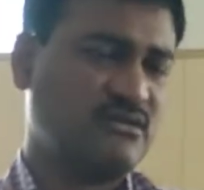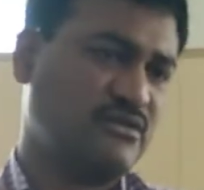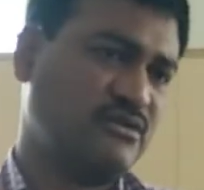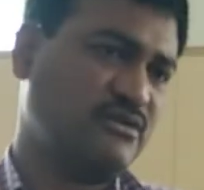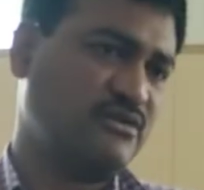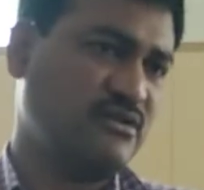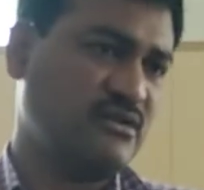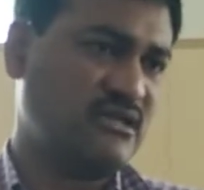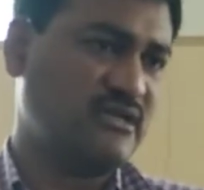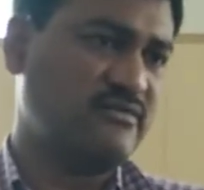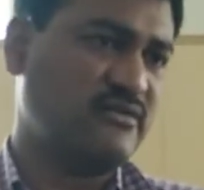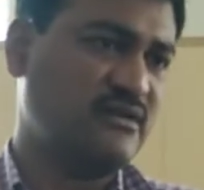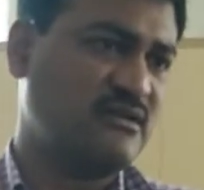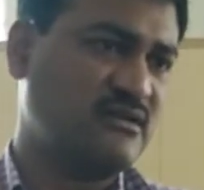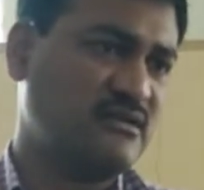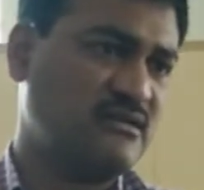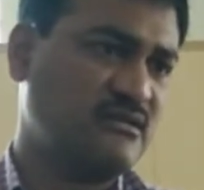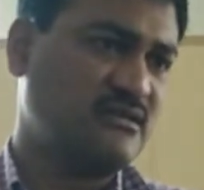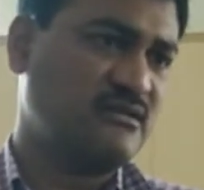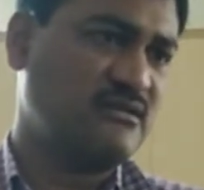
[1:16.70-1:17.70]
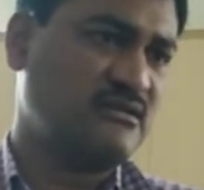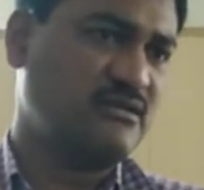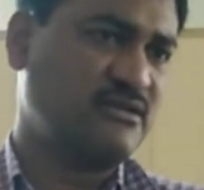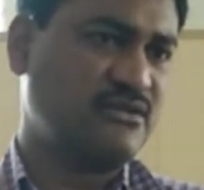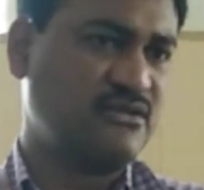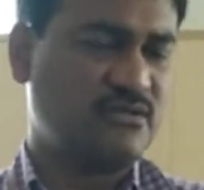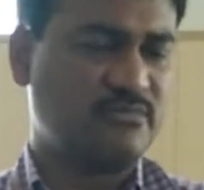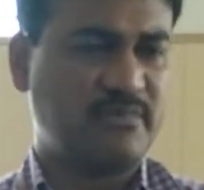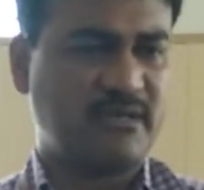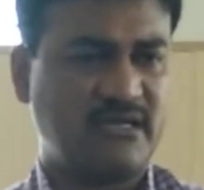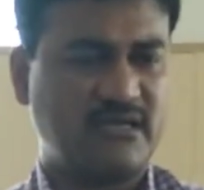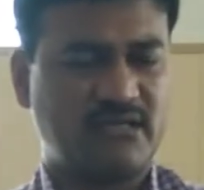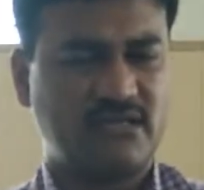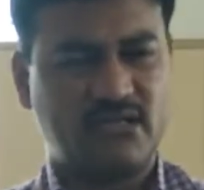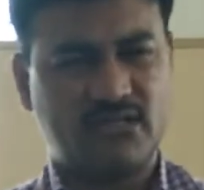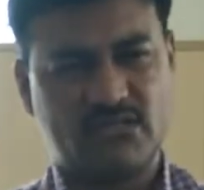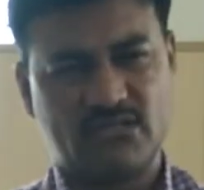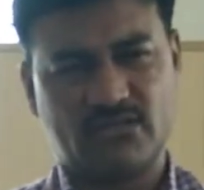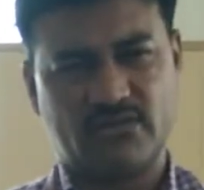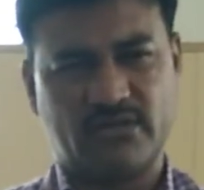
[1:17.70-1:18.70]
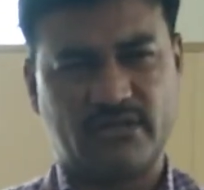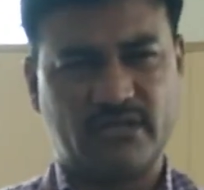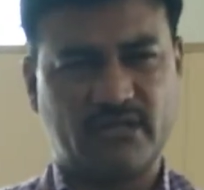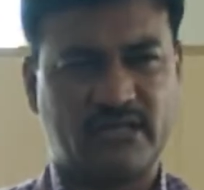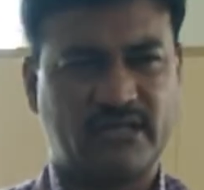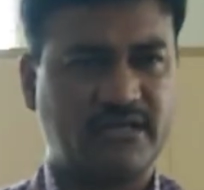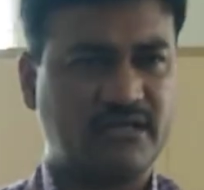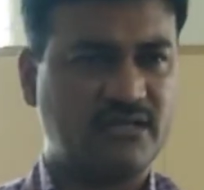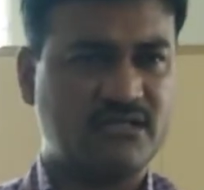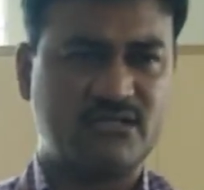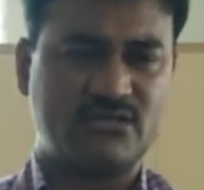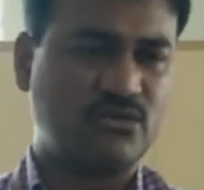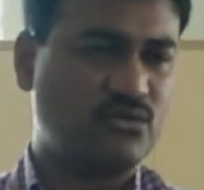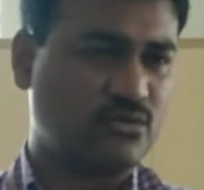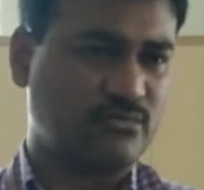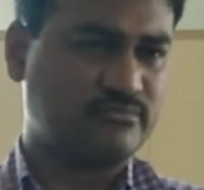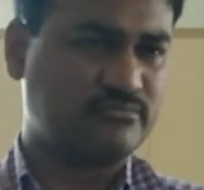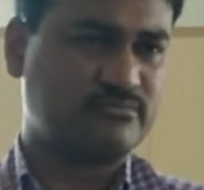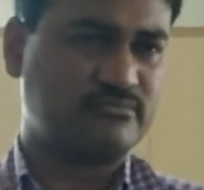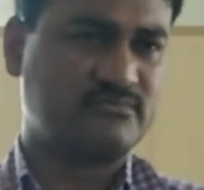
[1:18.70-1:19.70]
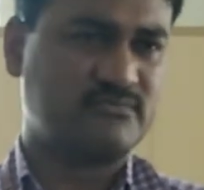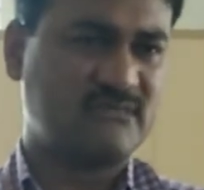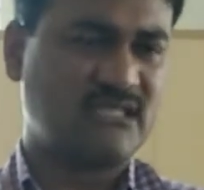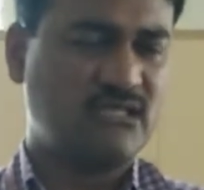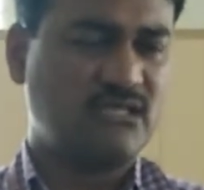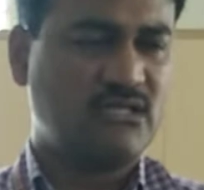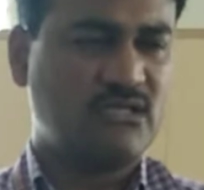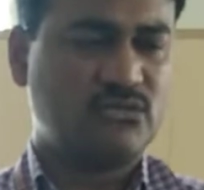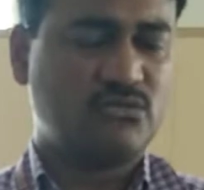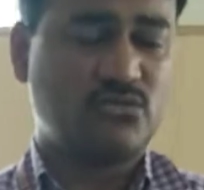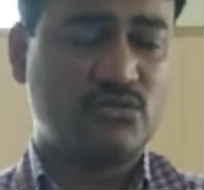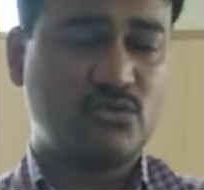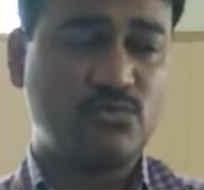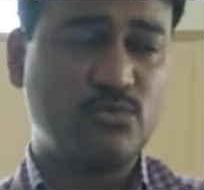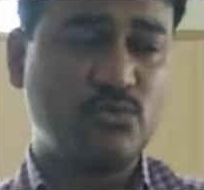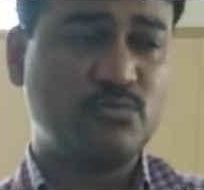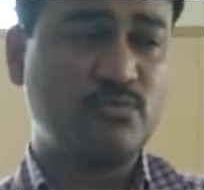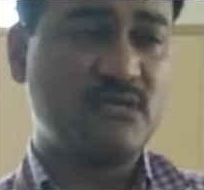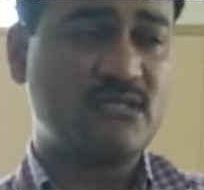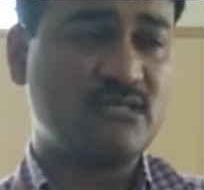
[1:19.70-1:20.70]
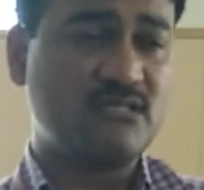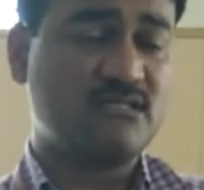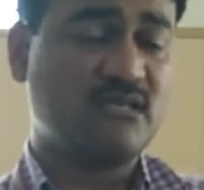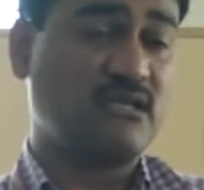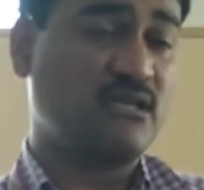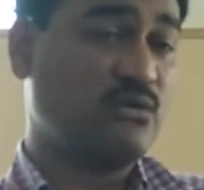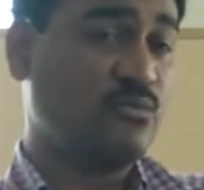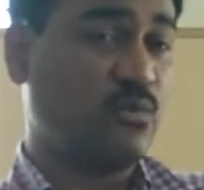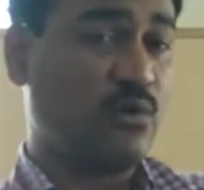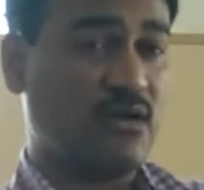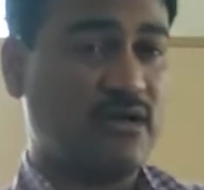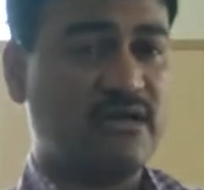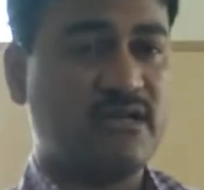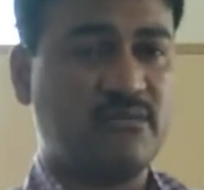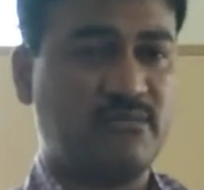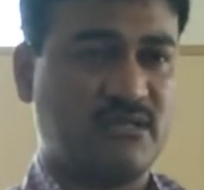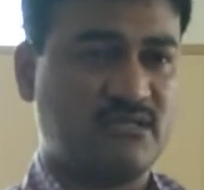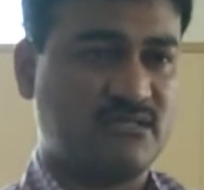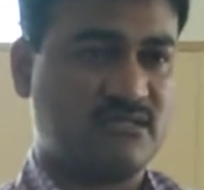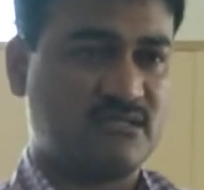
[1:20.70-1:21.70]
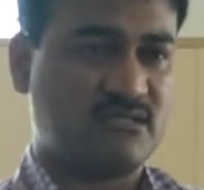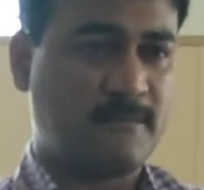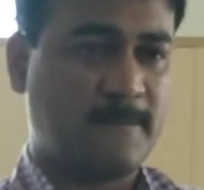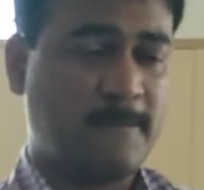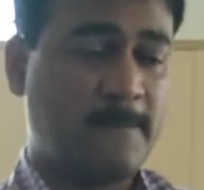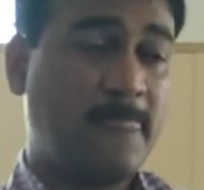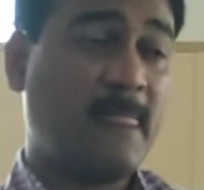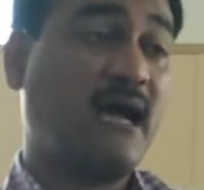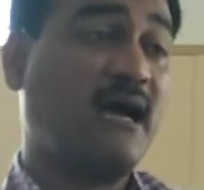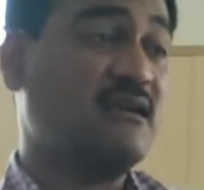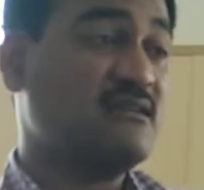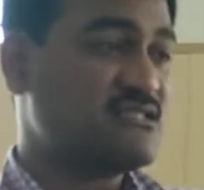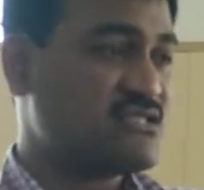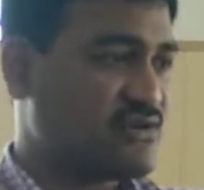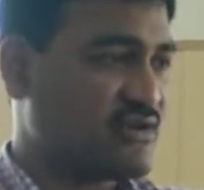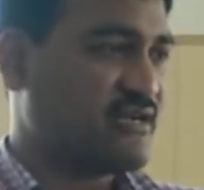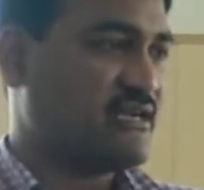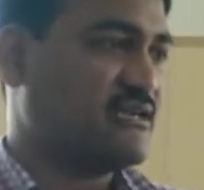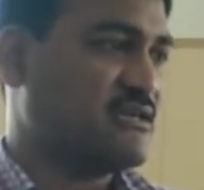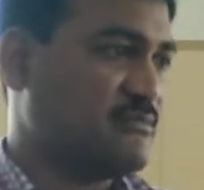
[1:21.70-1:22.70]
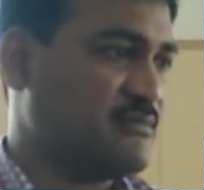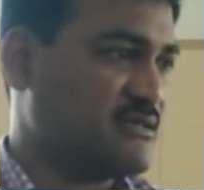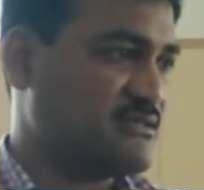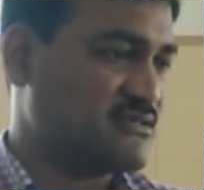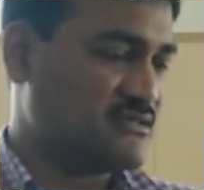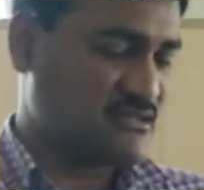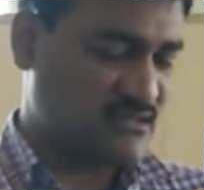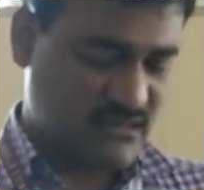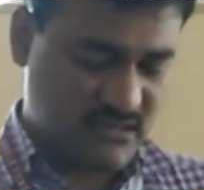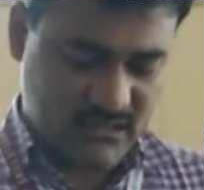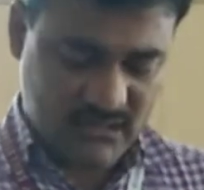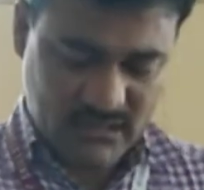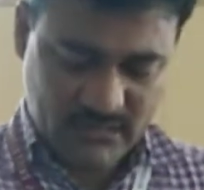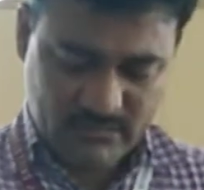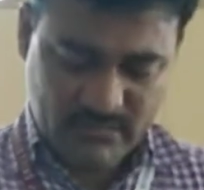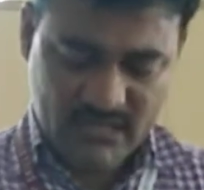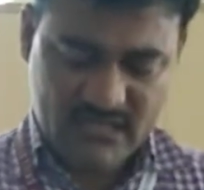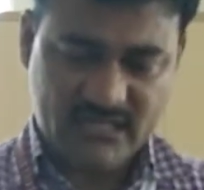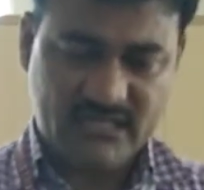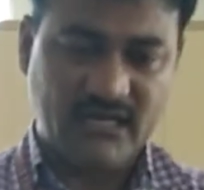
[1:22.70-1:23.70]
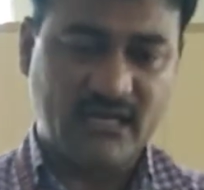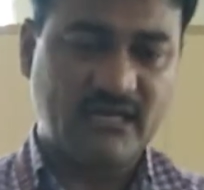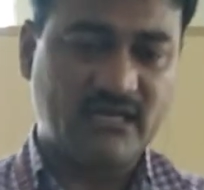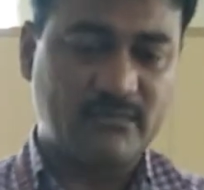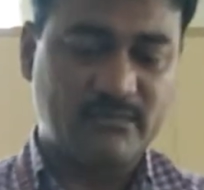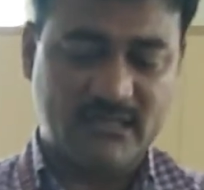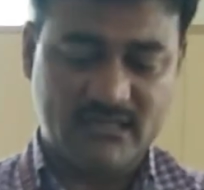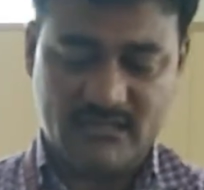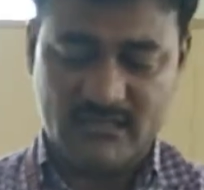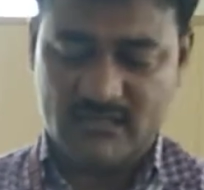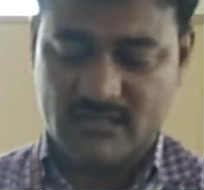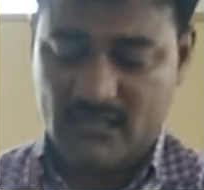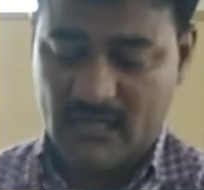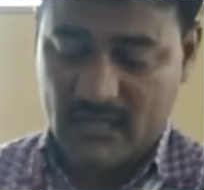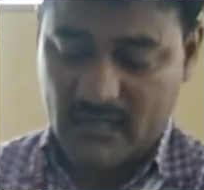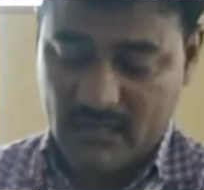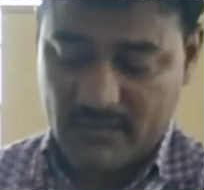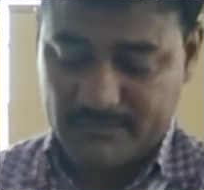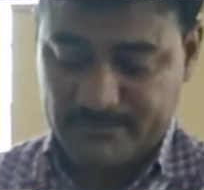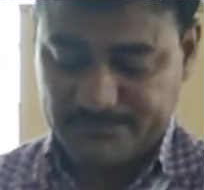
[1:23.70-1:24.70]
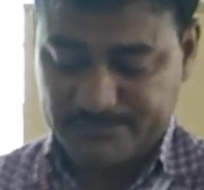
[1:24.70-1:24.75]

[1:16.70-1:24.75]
in your liver, in your pancreas or in your kidneys? No. So smooth muscles are involuntary muscles, unstriated muscles. But skeletal muscles are